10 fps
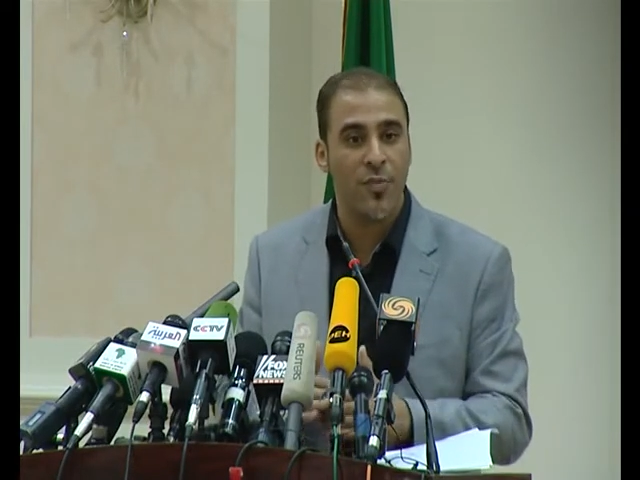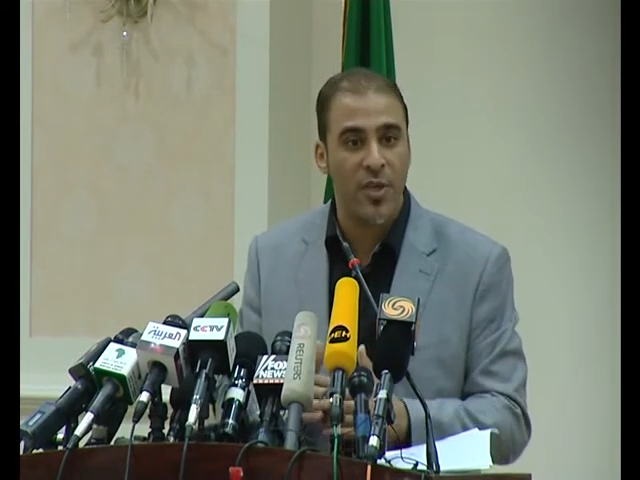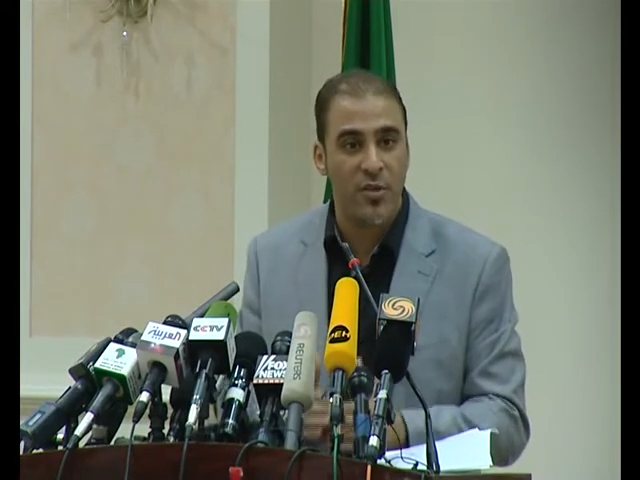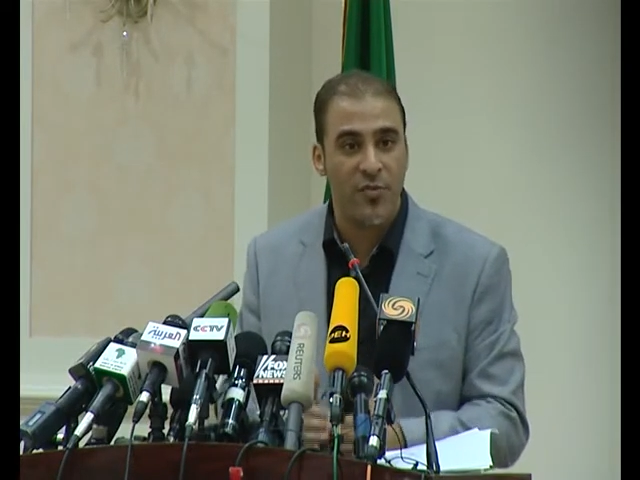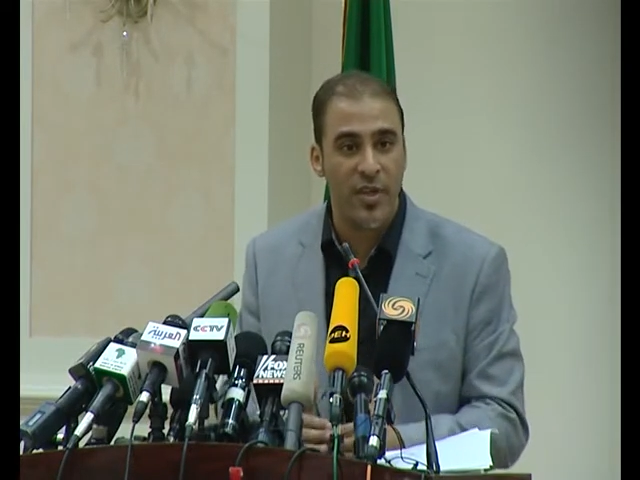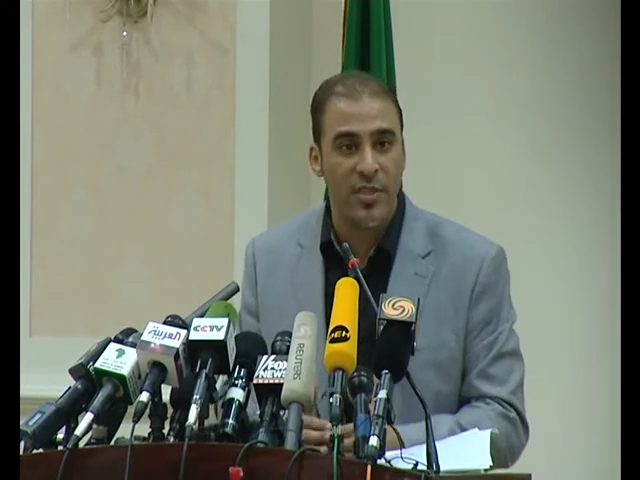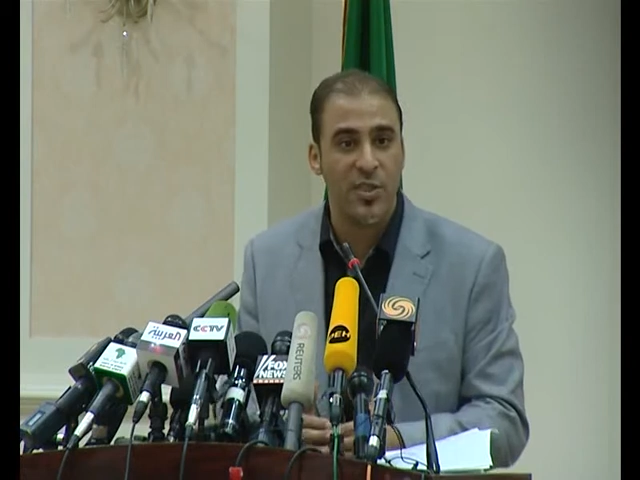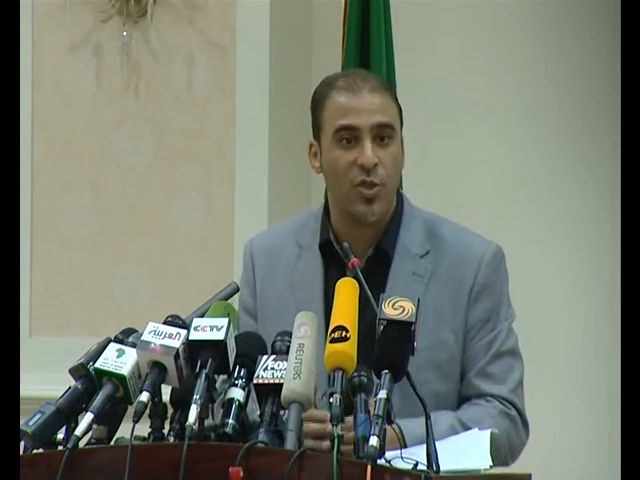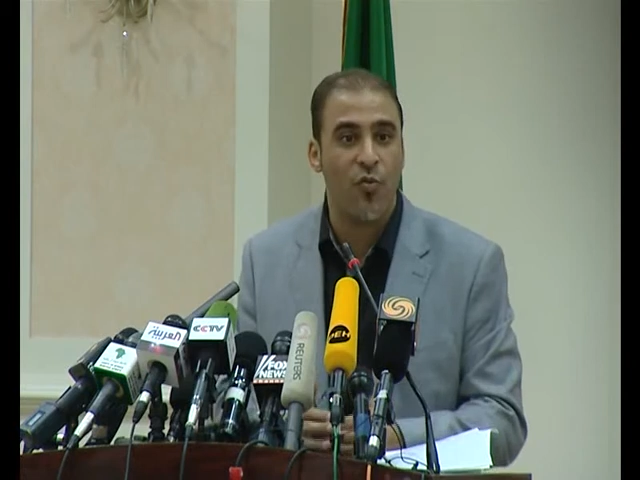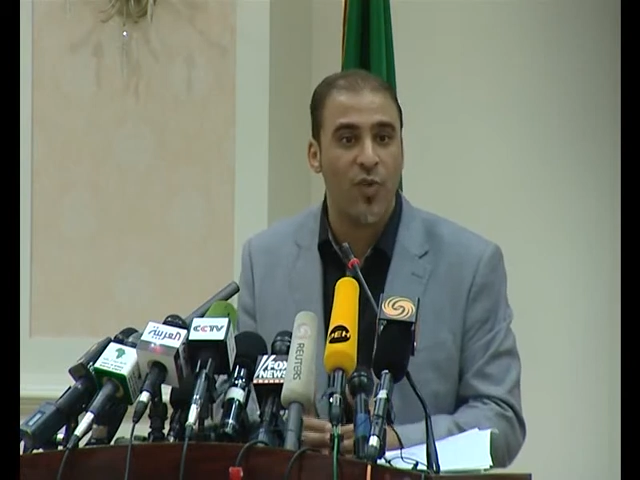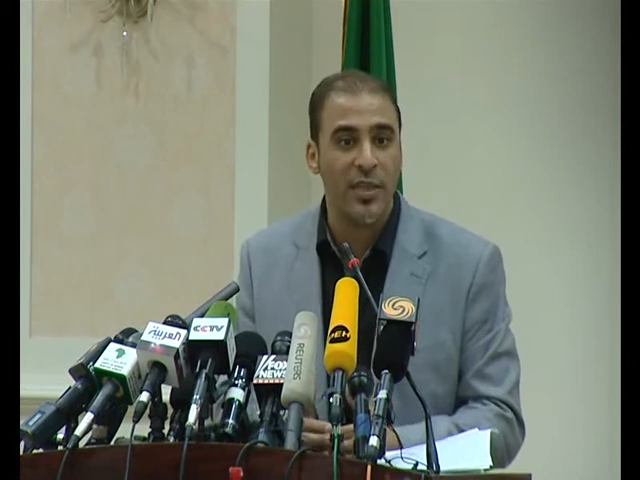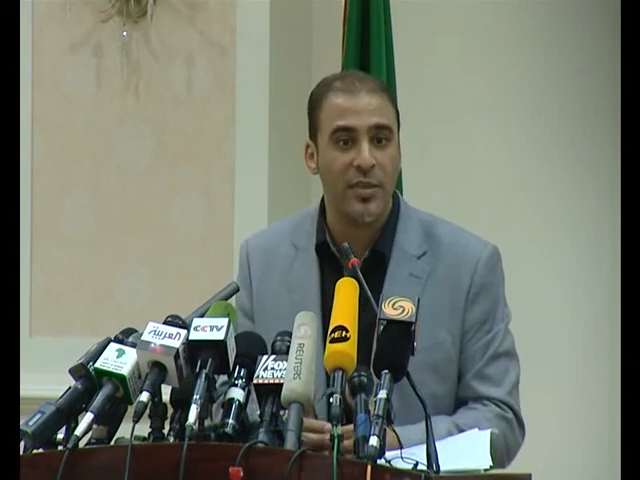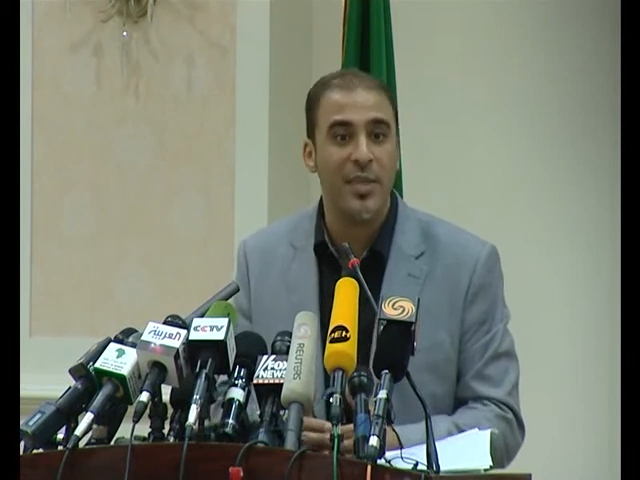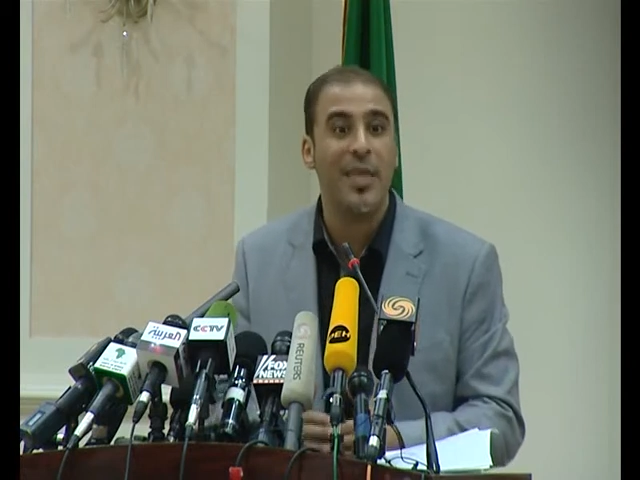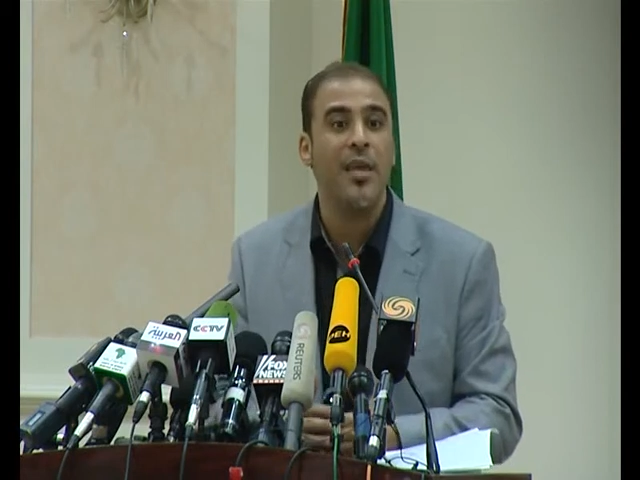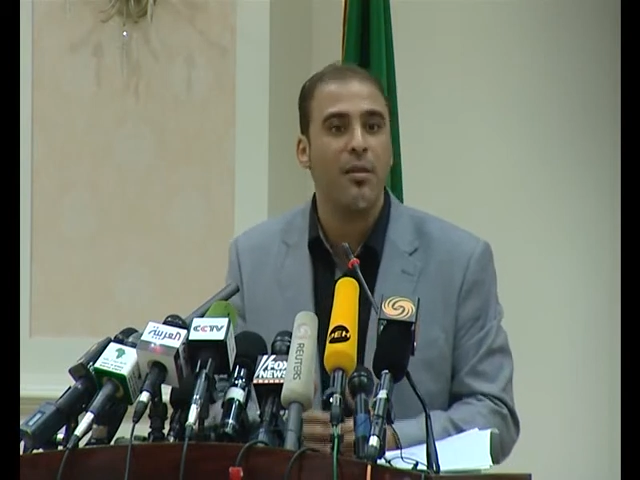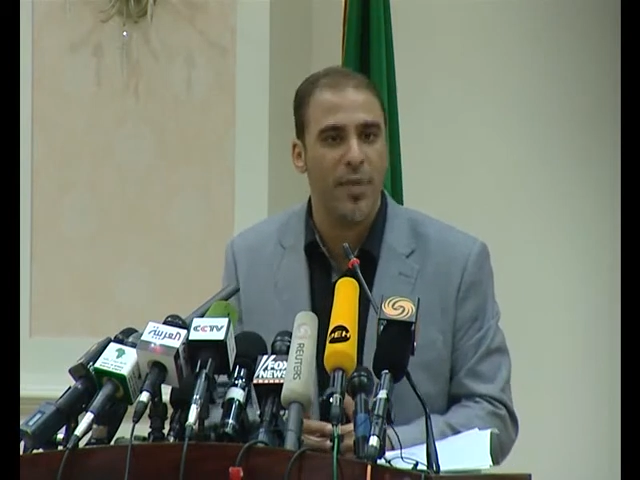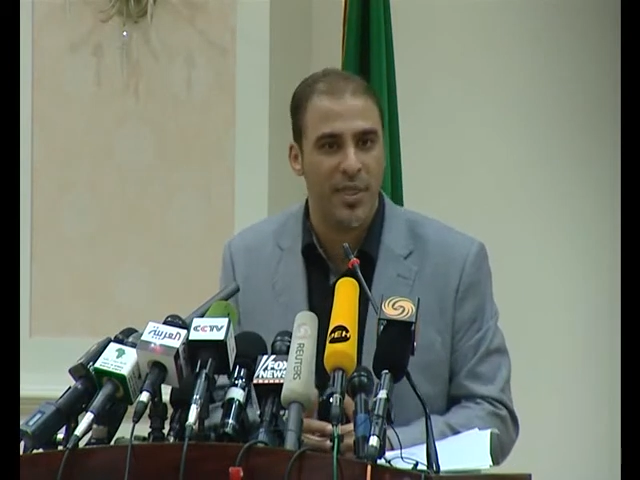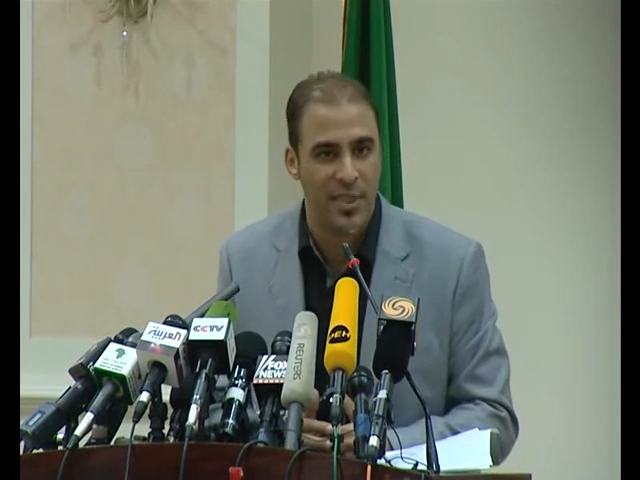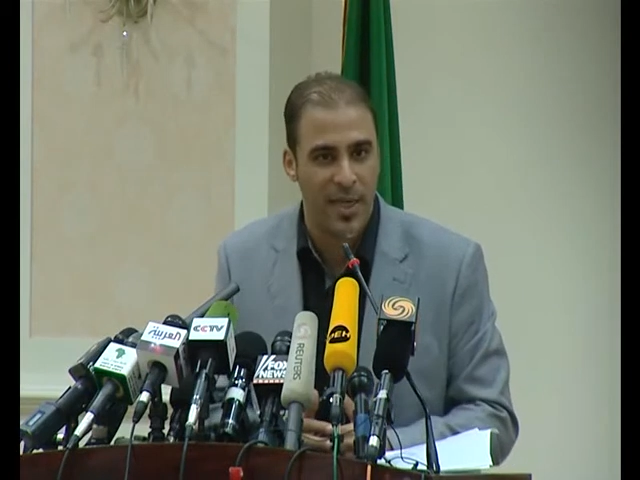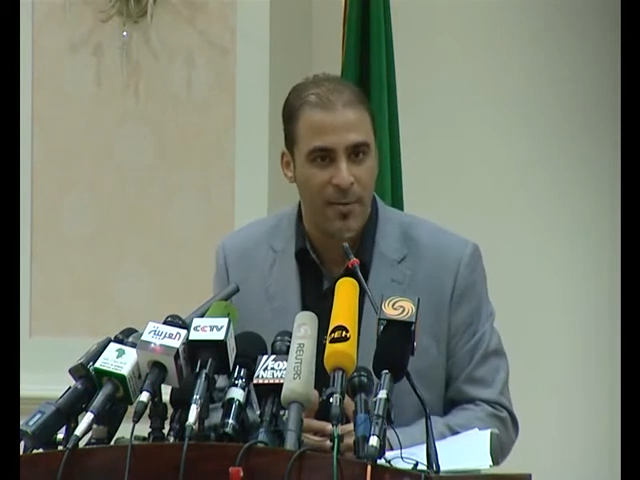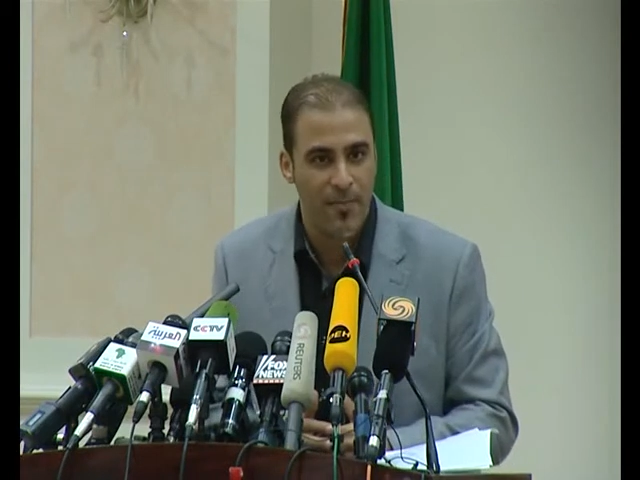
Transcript: the University of London in media.